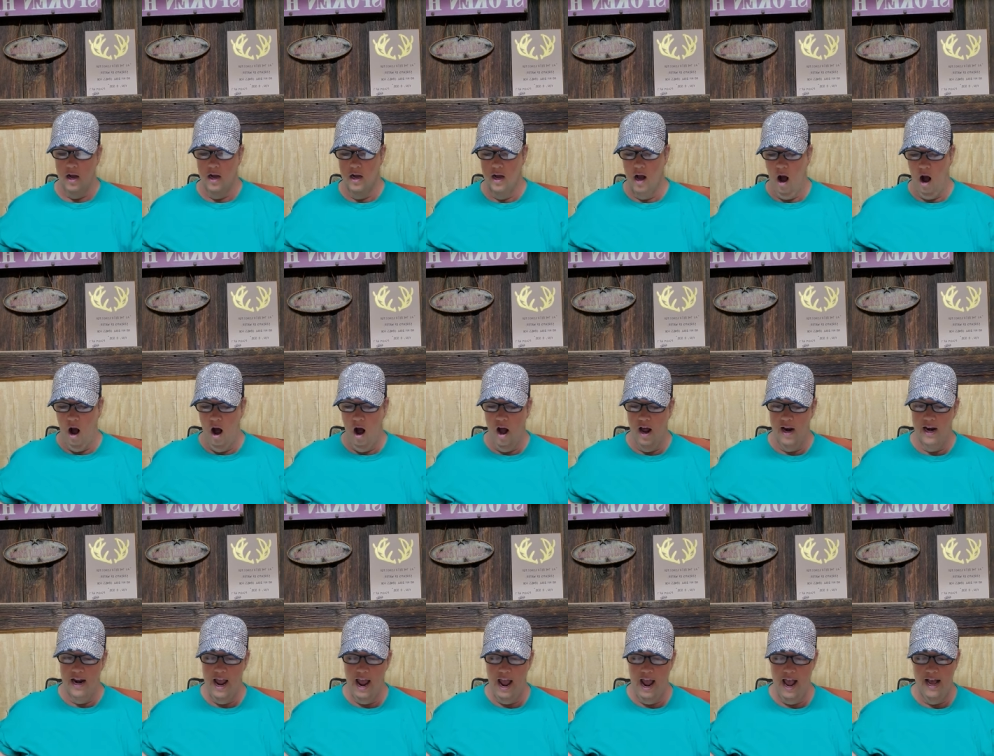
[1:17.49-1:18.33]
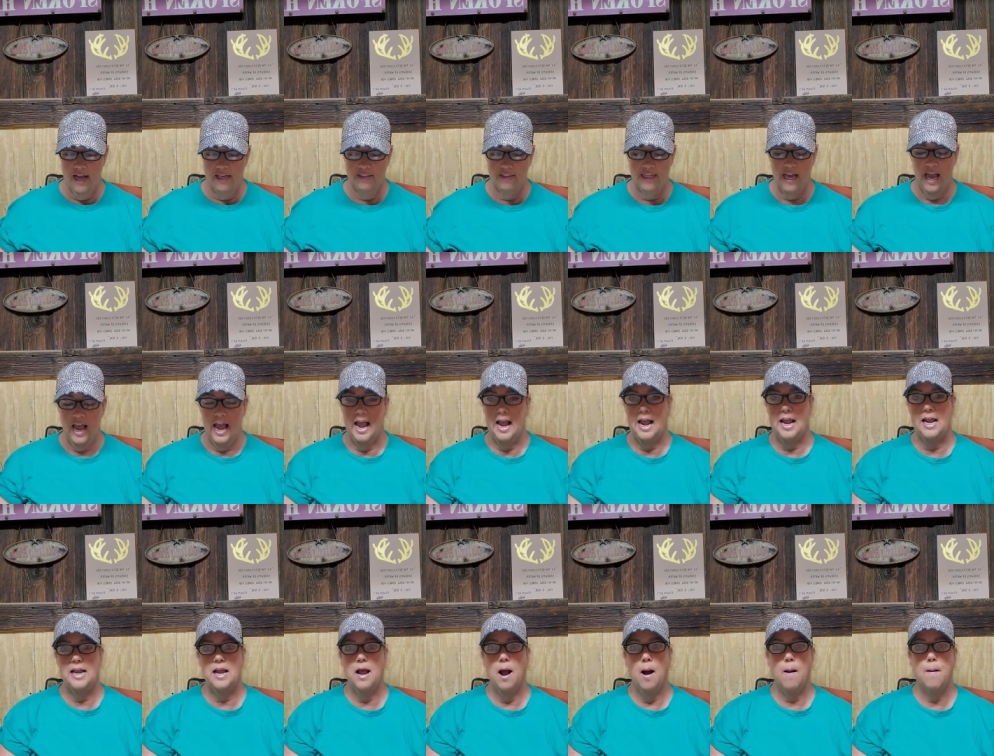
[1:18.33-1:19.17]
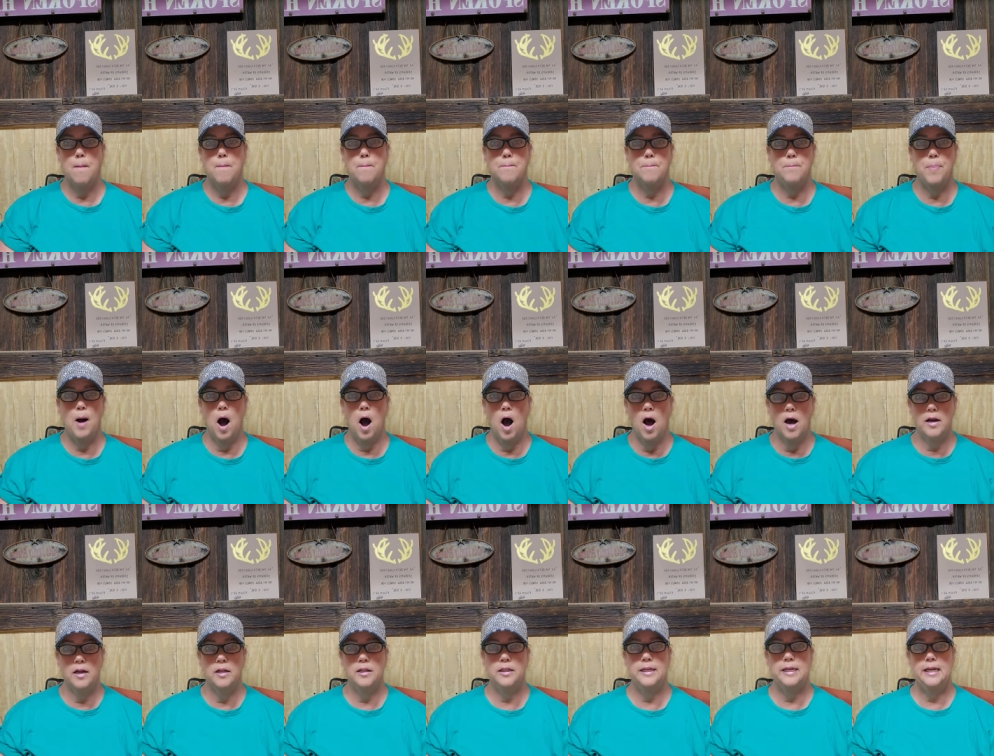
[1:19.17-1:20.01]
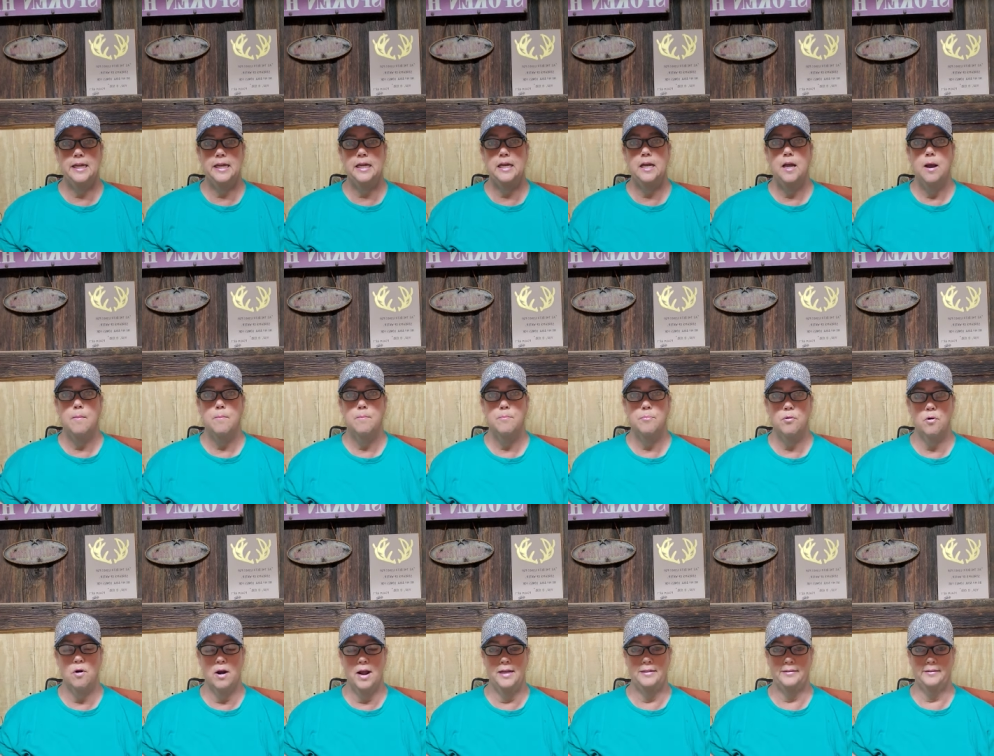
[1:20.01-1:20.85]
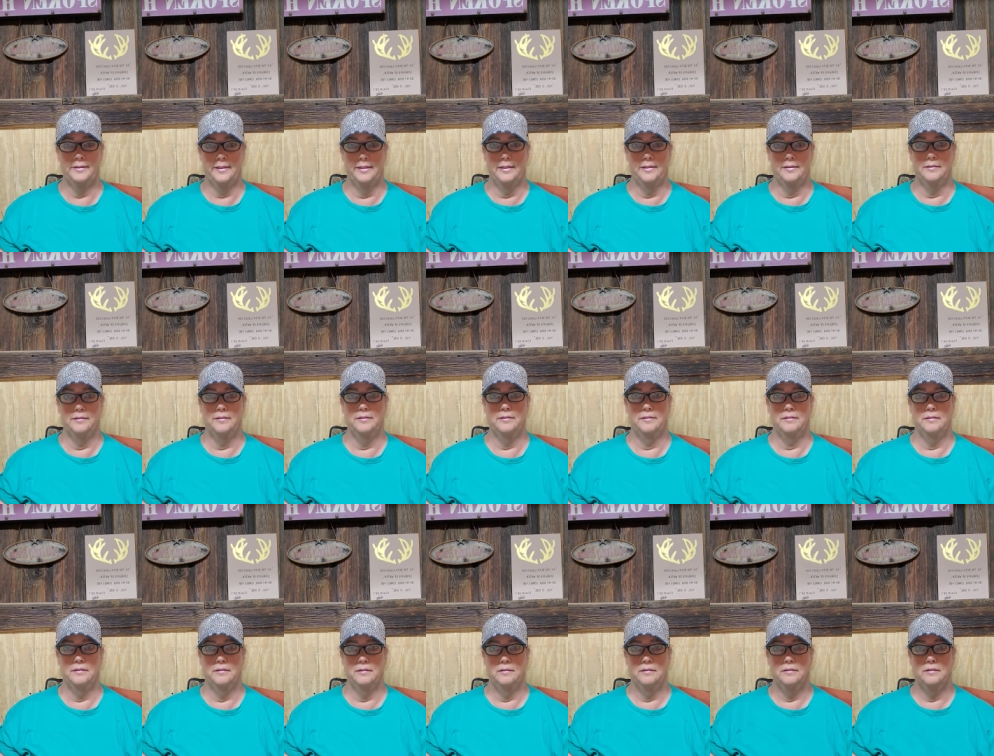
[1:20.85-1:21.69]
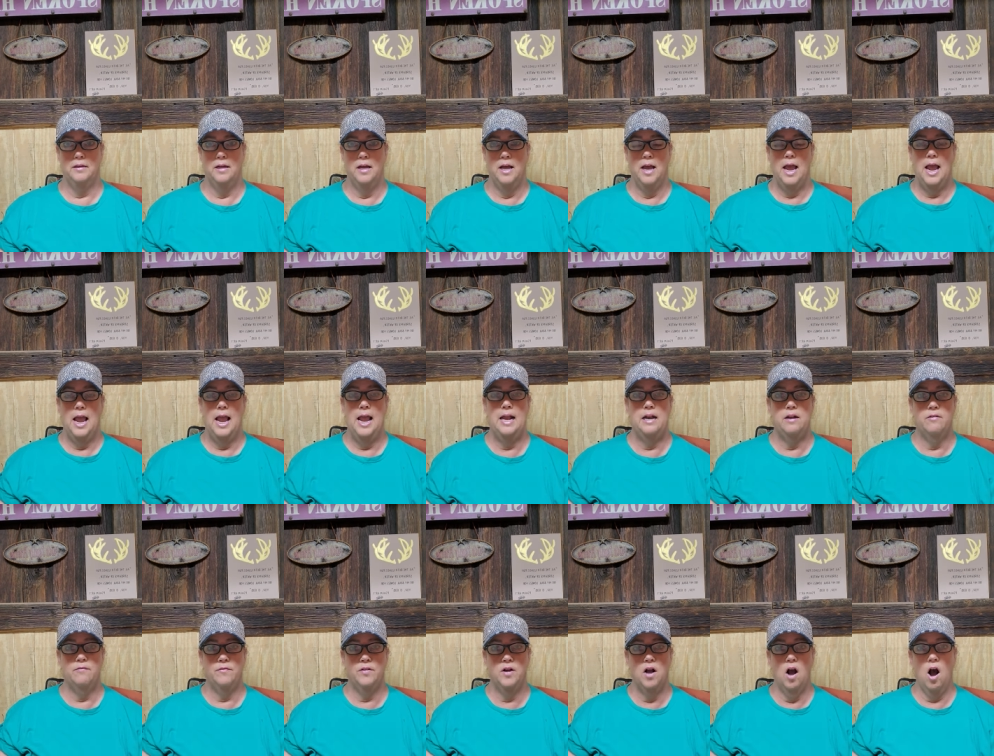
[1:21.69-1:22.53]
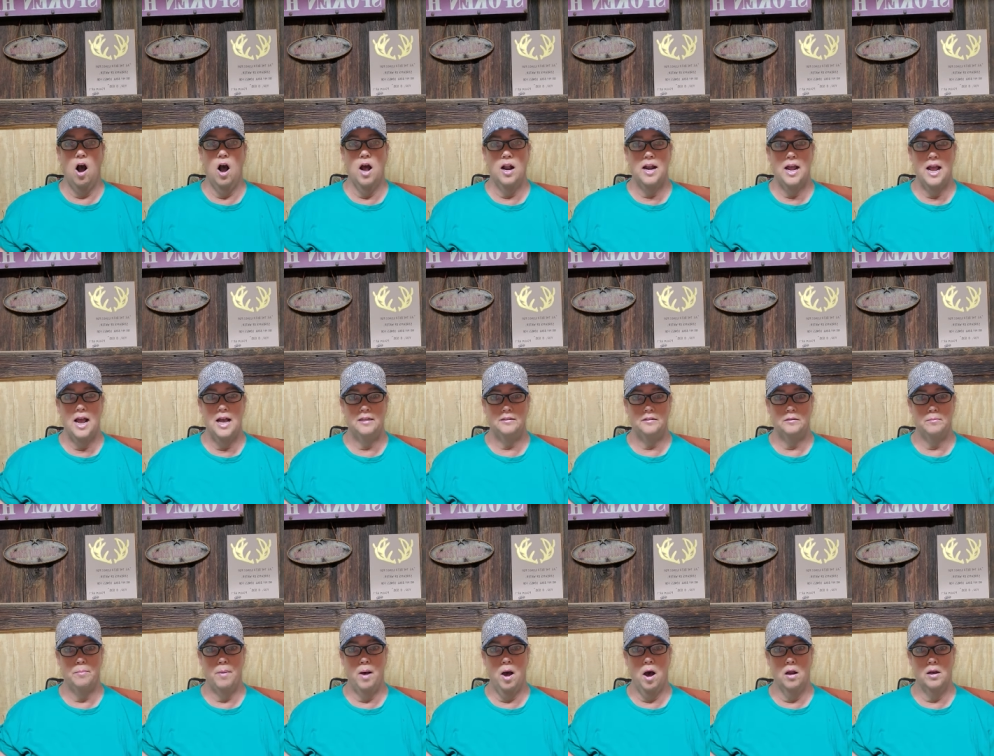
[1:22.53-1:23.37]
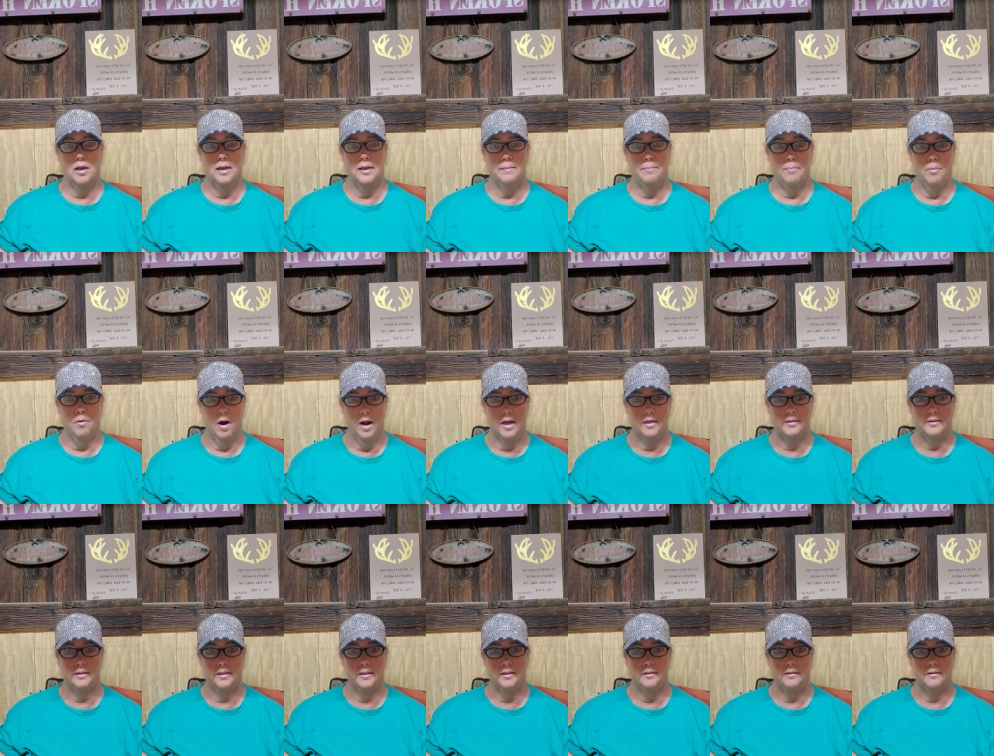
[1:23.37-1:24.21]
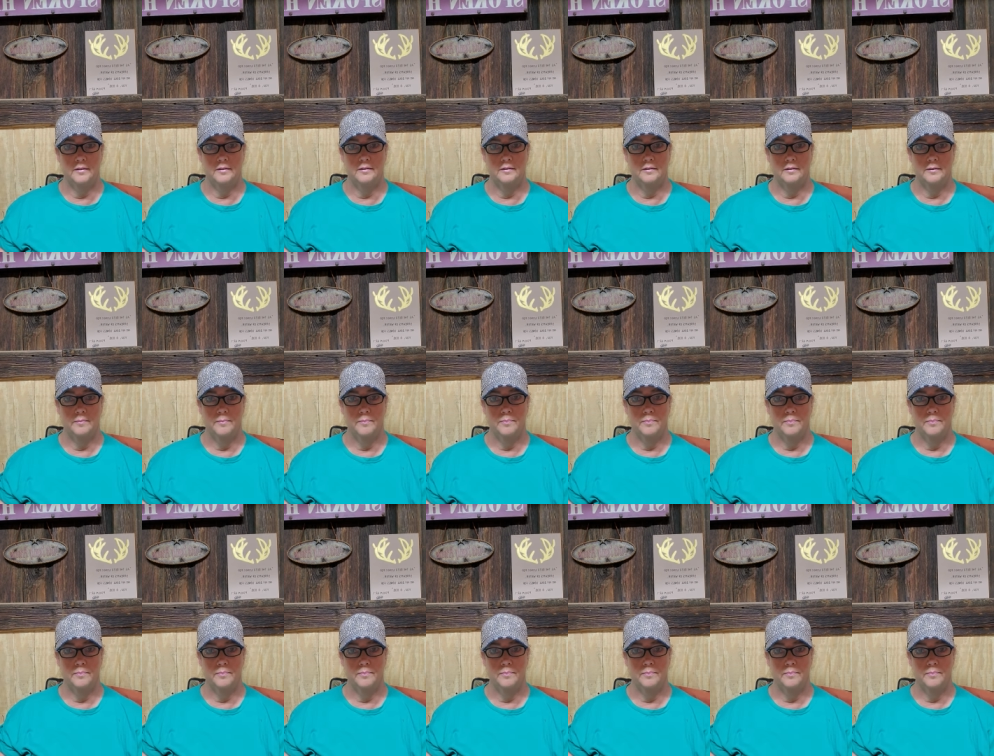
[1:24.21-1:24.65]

God has a bodily presence. And if God has a bodily presence,